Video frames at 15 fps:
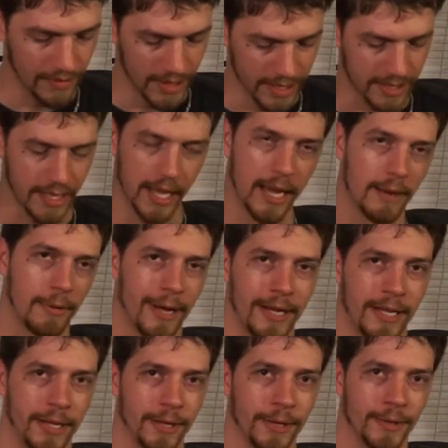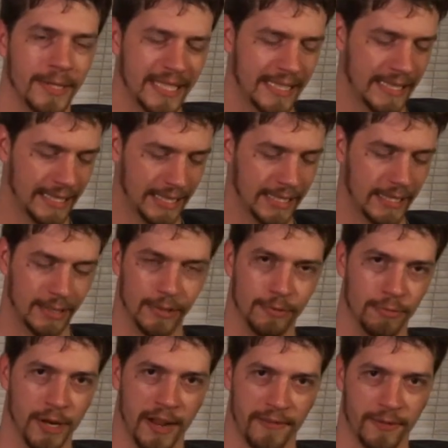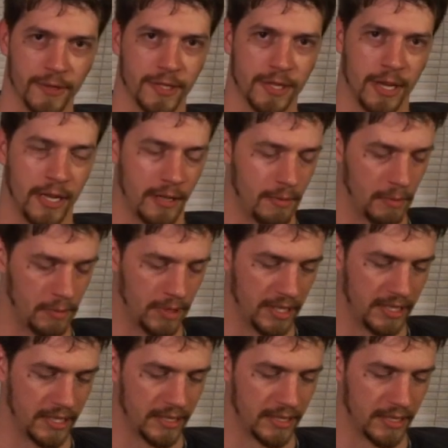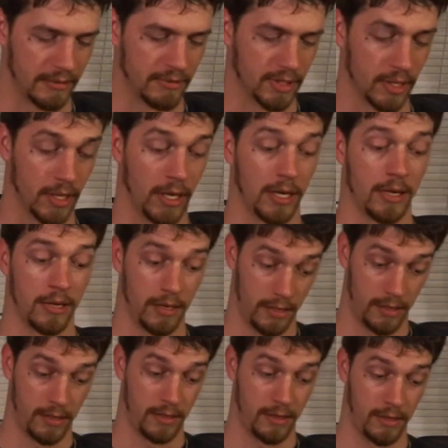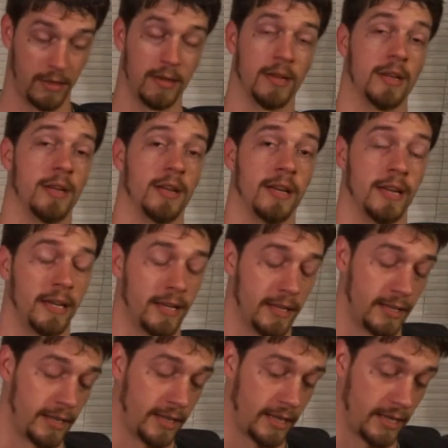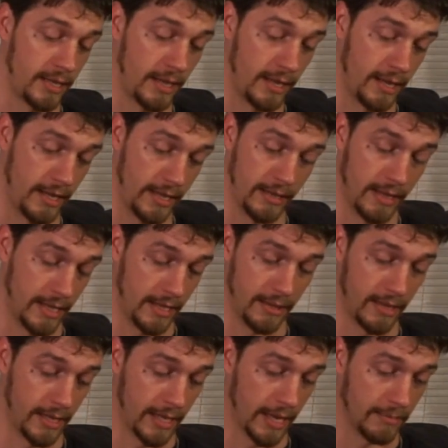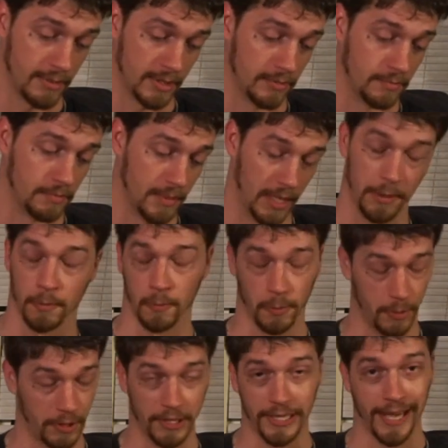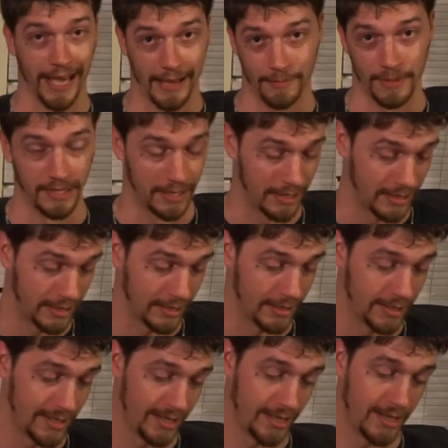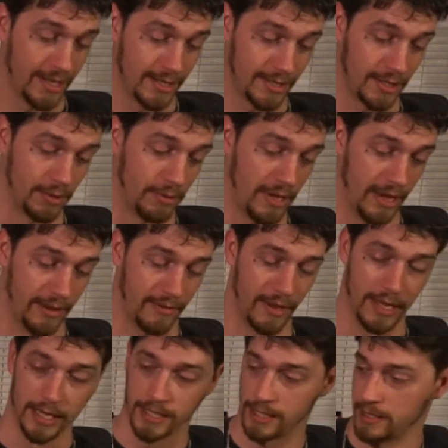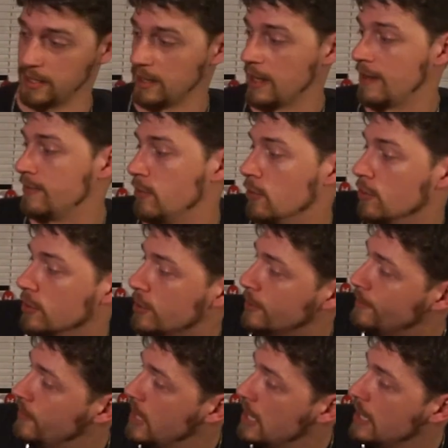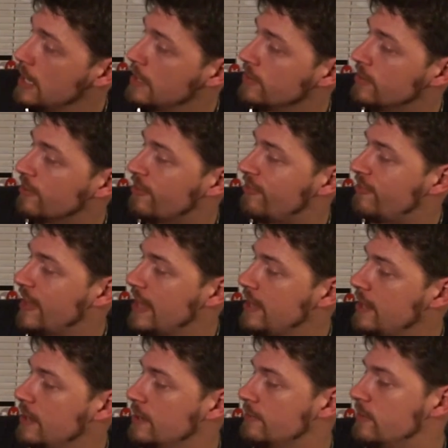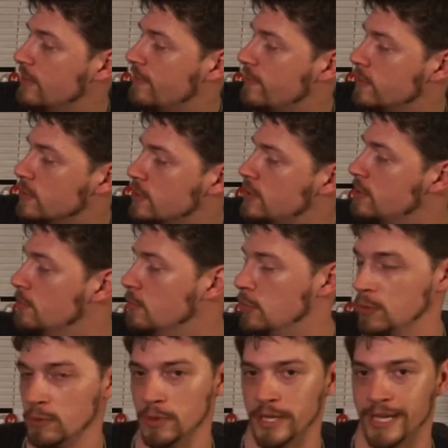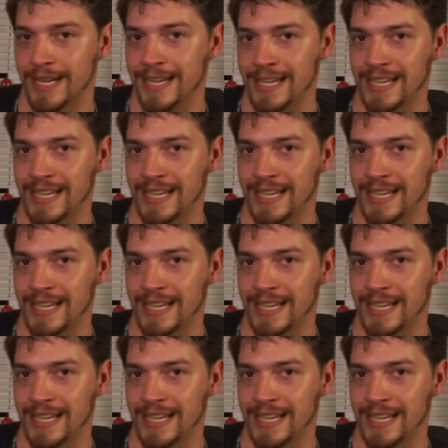This guy right here, when I first saw him in playtesting, it was like, and they kept him, and I'm really happy they did. So we have Slavjorg, the Fang of the First Moon.